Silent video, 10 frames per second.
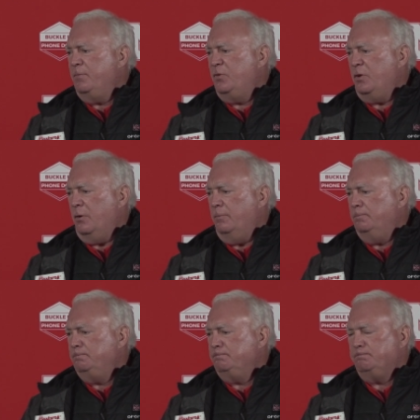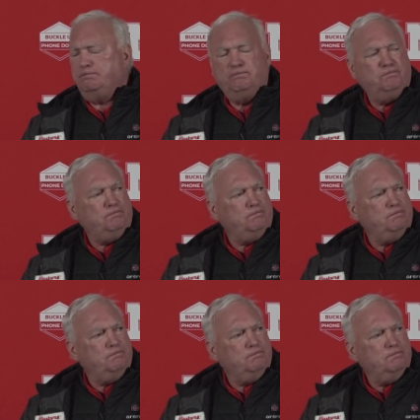So how, was
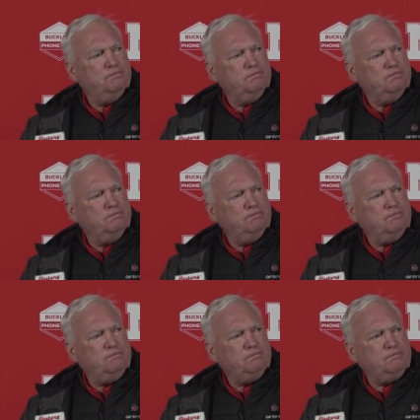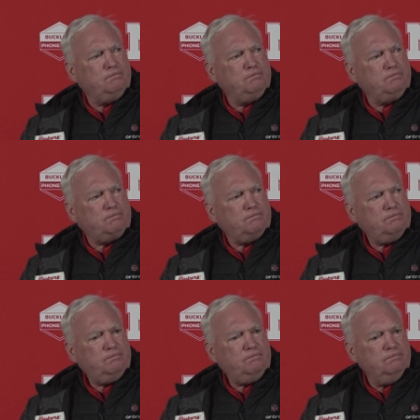how did Casey look today?
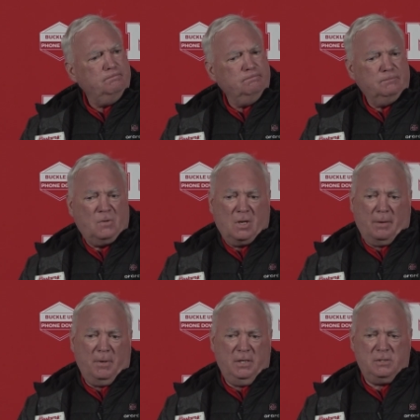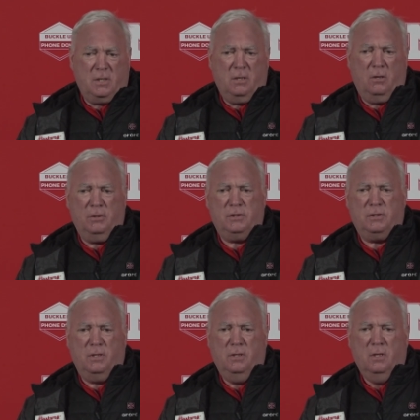How, how, I mean, he's, you know, he's
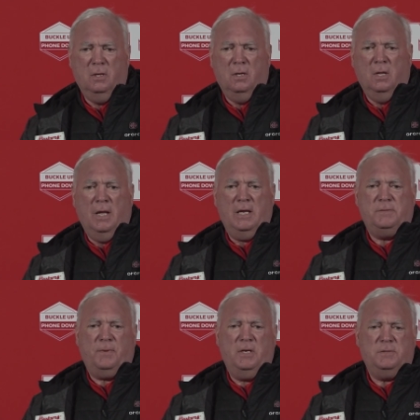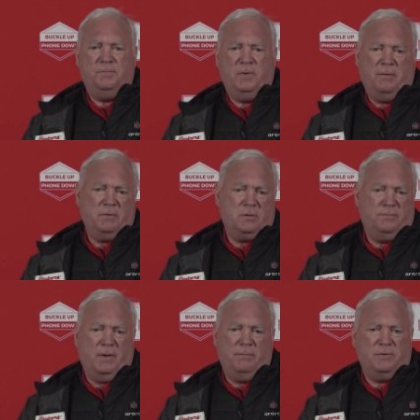he's he's he was
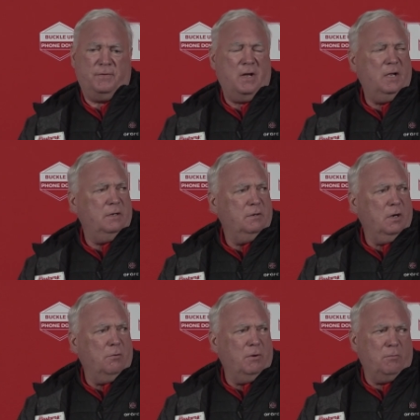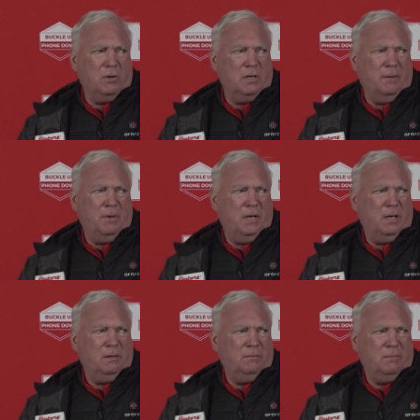he was fine. You know, we're we're
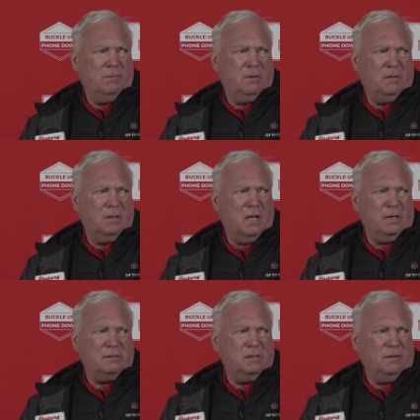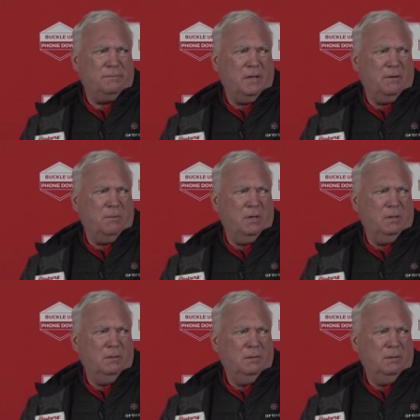limiting a lot of stuff that way.